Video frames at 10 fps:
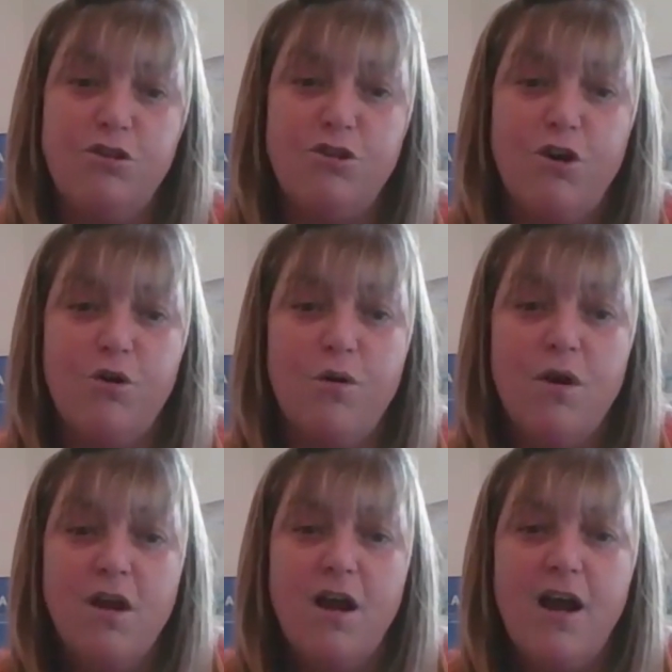So
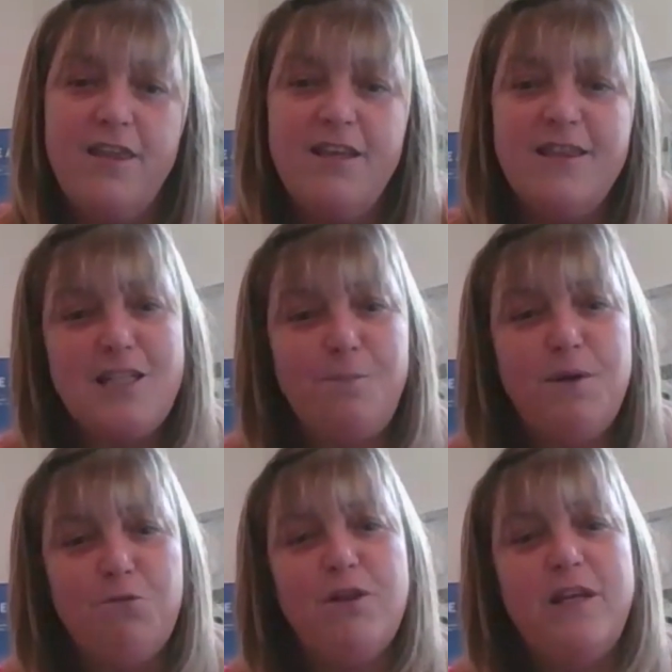I think that's
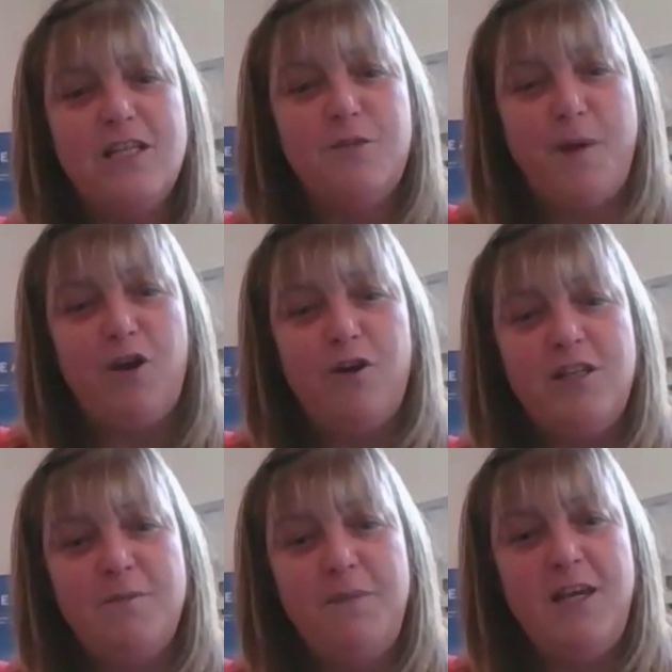been really inspiring
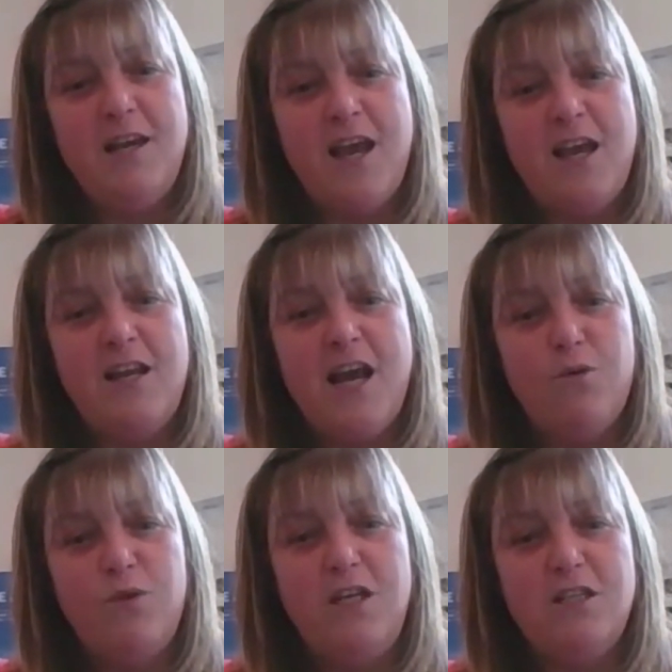to me, and how
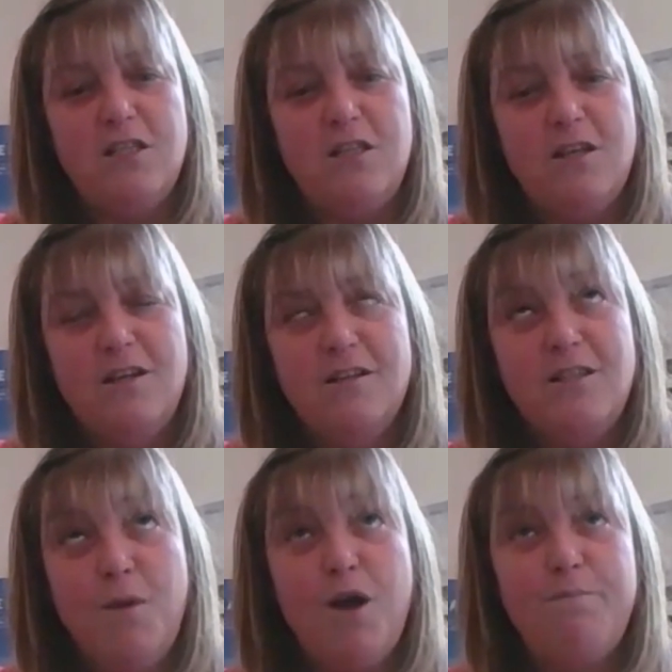these
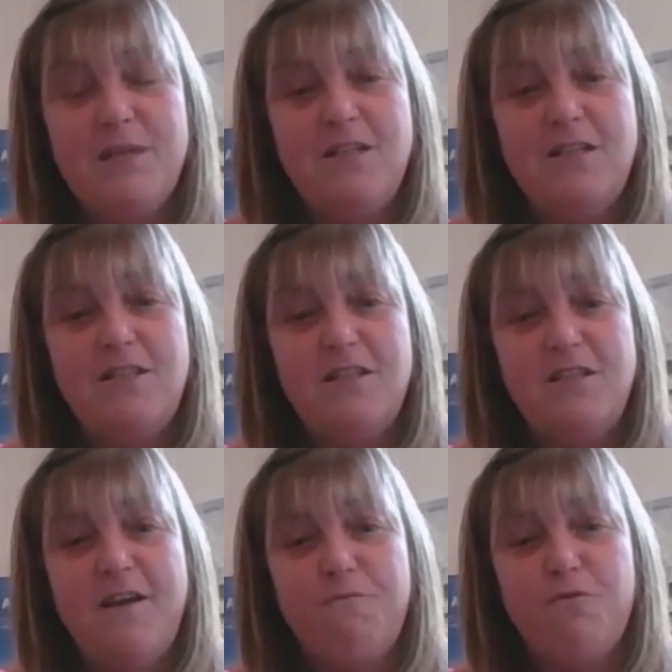small businesses
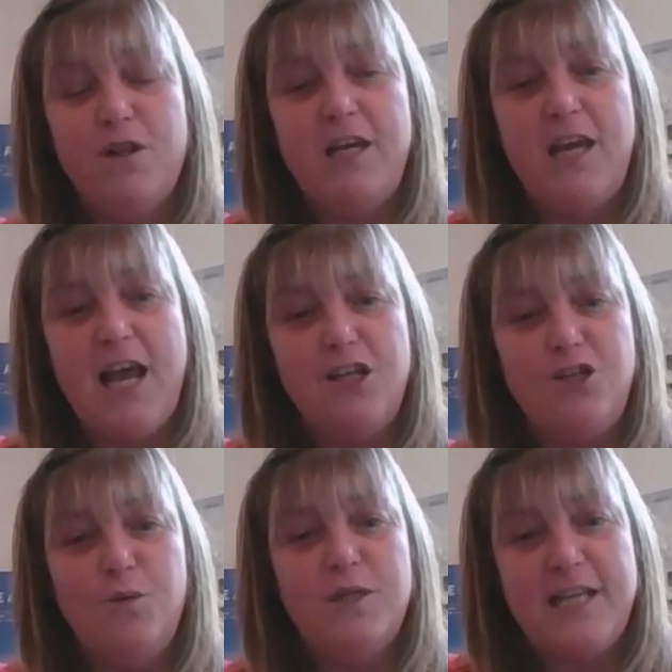have really had
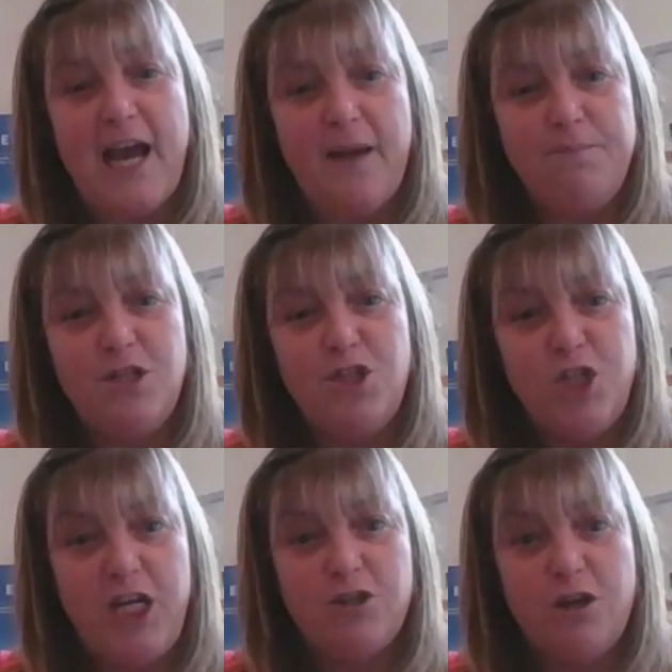to adapt and
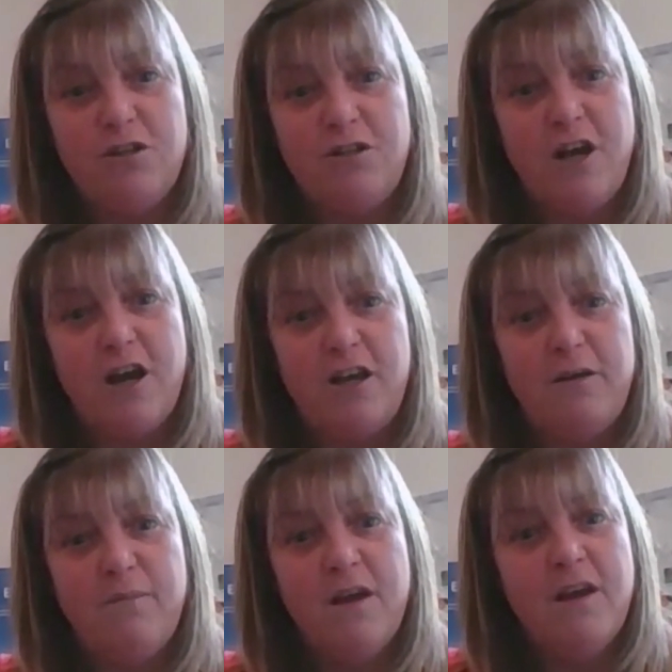change on a
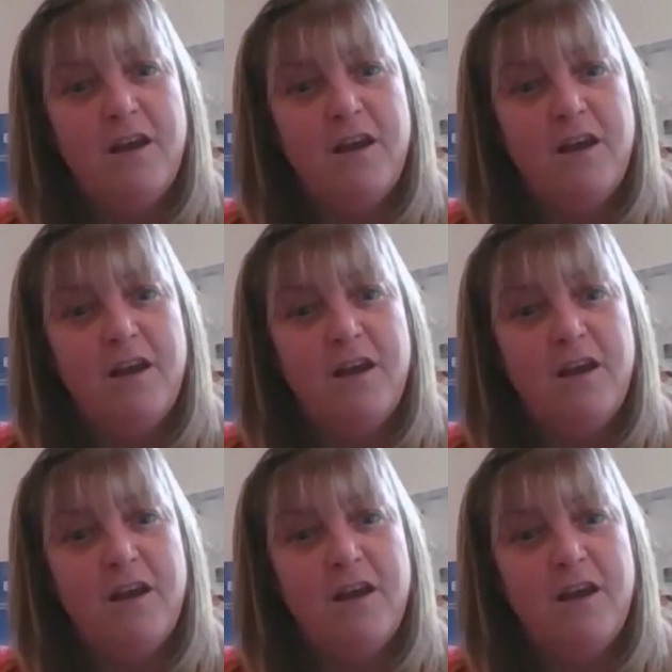dime